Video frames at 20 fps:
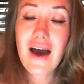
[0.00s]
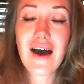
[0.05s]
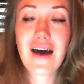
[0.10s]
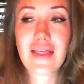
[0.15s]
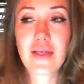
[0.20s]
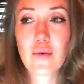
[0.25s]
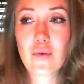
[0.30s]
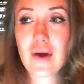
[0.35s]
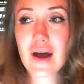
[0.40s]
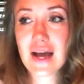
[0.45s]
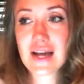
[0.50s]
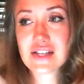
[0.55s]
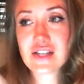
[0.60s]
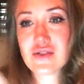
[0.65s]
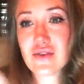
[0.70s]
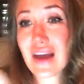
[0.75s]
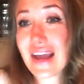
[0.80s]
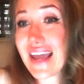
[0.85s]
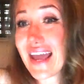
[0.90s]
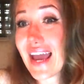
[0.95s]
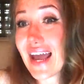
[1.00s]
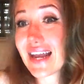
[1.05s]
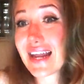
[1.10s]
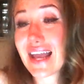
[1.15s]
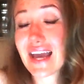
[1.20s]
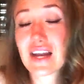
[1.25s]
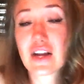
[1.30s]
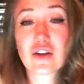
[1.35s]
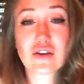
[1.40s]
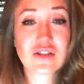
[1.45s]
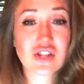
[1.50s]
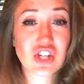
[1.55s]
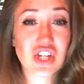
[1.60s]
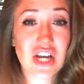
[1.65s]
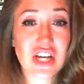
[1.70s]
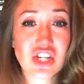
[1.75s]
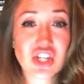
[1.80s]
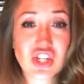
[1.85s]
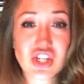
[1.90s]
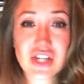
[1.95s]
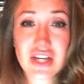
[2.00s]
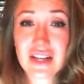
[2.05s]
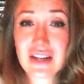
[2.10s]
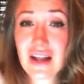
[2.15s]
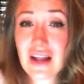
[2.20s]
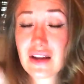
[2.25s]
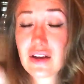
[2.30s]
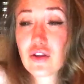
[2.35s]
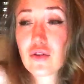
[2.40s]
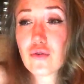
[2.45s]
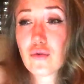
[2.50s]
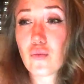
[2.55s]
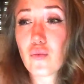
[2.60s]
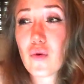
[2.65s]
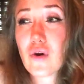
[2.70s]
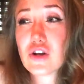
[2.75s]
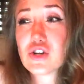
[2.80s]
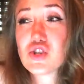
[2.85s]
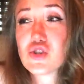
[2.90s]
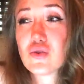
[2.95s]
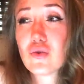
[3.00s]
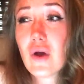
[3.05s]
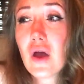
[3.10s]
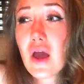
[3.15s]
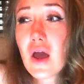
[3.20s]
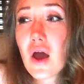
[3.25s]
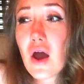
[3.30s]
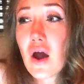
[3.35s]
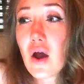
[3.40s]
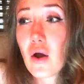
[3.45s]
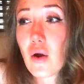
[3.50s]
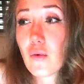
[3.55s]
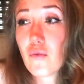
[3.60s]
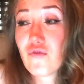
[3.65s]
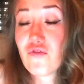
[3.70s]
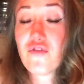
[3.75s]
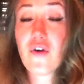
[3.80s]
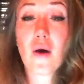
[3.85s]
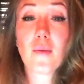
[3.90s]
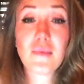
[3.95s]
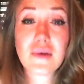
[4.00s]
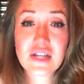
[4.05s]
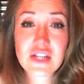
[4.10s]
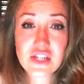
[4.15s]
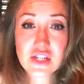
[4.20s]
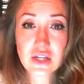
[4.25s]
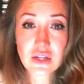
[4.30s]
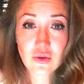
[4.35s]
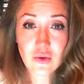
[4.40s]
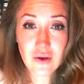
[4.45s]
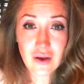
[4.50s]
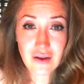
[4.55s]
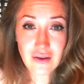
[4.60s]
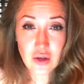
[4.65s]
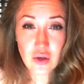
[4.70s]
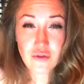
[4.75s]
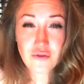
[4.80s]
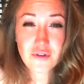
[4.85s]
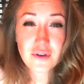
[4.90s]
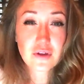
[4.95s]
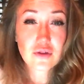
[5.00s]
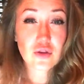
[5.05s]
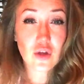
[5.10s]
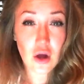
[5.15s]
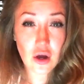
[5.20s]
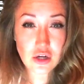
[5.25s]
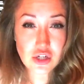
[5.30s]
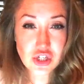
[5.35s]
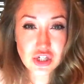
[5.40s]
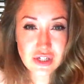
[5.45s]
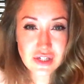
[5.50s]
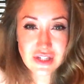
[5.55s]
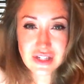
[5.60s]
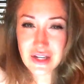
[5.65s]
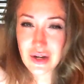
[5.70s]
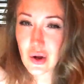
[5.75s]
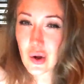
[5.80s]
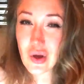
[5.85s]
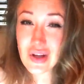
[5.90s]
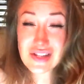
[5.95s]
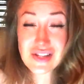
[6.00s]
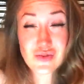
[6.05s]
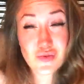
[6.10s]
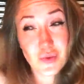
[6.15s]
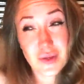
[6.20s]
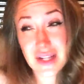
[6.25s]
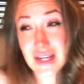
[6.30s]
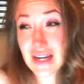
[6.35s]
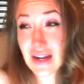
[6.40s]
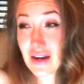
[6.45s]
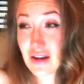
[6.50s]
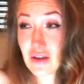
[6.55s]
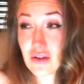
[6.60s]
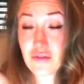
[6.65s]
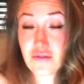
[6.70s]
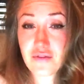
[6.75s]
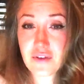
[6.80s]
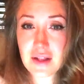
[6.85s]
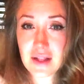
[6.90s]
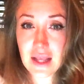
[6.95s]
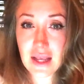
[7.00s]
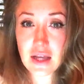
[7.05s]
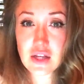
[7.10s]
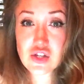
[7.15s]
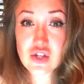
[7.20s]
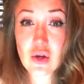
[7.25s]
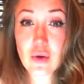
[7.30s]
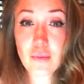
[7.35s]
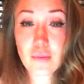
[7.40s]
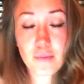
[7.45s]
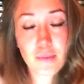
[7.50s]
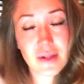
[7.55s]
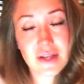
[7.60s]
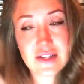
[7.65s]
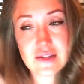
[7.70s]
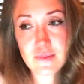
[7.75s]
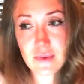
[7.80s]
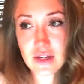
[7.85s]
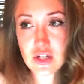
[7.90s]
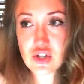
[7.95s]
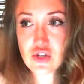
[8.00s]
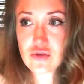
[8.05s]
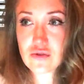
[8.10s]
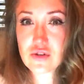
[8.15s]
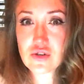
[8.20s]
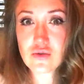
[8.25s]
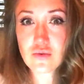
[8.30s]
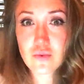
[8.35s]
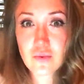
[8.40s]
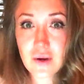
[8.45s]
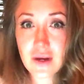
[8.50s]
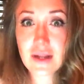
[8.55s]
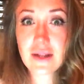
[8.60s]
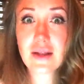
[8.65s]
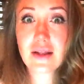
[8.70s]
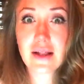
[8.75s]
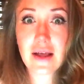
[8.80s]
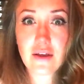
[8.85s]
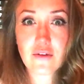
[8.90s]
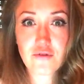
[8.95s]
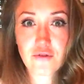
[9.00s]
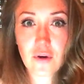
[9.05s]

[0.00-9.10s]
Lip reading: Otherwise you again get congestion and you want to vomit, you feel nauseous, you know, it's really not a good feeling. So please make sure to really like